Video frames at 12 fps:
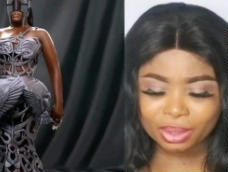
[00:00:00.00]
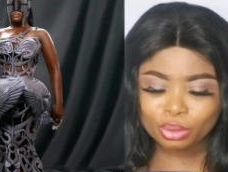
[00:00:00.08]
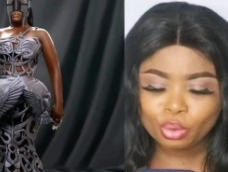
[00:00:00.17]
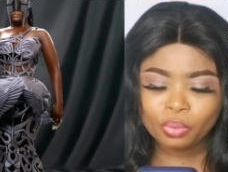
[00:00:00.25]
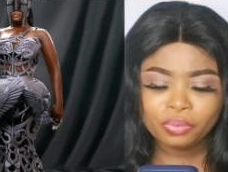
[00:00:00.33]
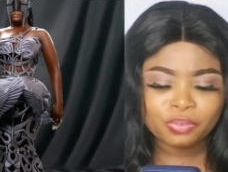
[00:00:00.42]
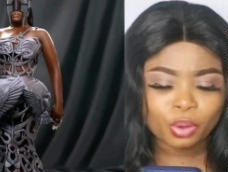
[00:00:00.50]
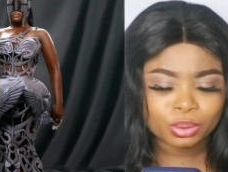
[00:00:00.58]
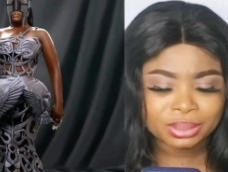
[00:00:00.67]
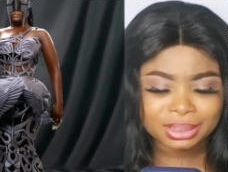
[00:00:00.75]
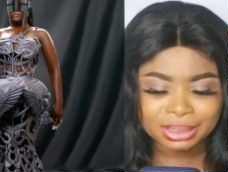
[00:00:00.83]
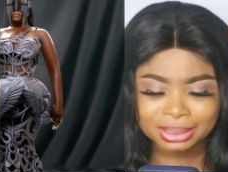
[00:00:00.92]
No
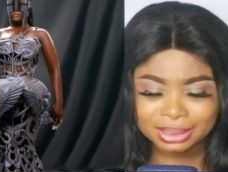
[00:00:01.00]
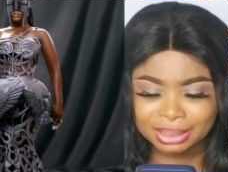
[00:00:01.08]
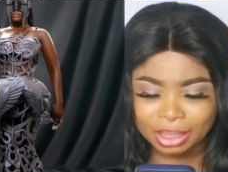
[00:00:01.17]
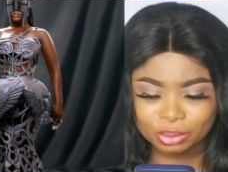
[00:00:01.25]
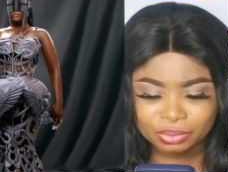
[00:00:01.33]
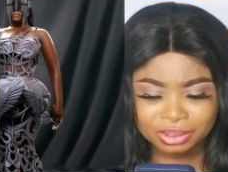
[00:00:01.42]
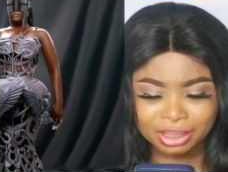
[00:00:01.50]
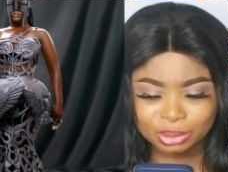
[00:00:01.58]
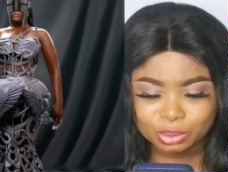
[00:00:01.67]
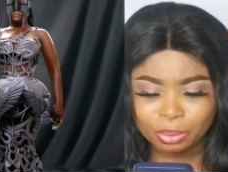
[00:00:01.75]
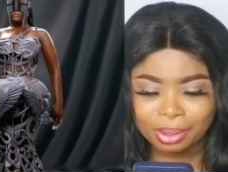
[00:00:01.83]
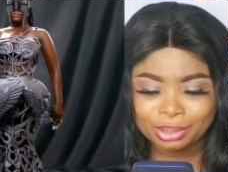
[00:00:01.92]
faulting in this outfit
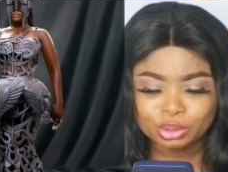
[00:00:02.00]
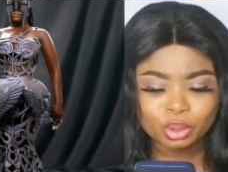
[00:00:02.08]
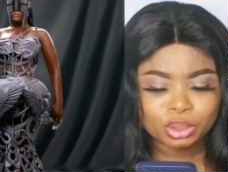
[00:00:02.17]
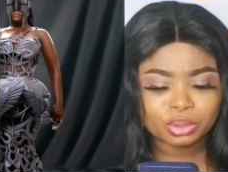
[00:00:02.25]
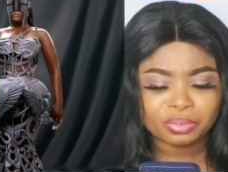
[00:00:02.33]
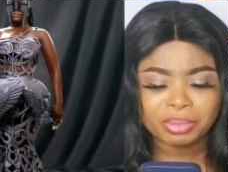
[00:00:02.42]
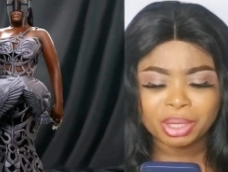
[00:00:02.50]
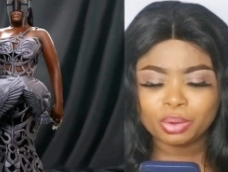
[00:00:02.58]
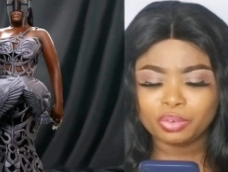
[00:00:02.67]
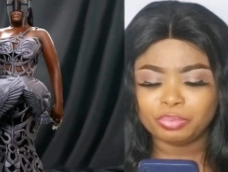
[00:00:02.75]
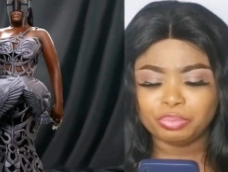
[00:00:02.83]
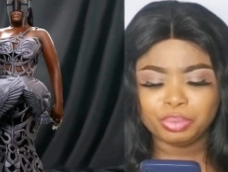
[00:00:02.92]
at all. Her choice of
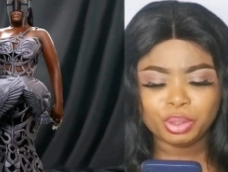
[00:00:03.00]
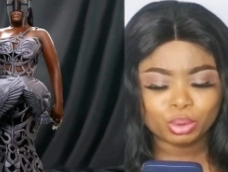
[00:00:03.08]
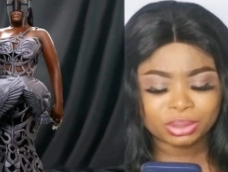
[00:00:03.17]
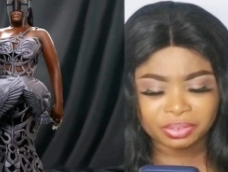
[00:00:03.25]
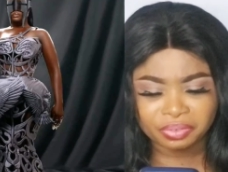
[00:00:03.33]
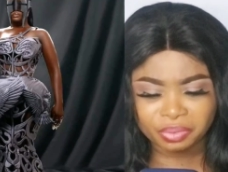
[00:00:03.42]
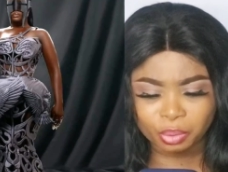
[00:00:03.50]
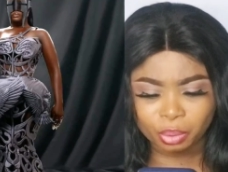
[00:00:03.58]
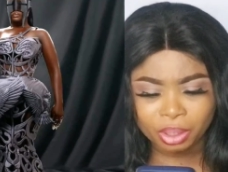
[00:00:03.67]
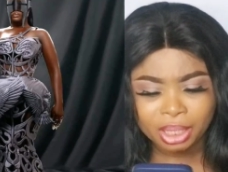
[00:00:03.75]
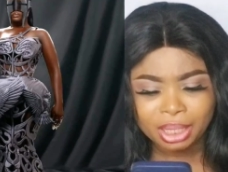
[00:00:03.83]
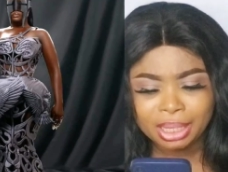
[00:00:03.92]
makeup, beautiful.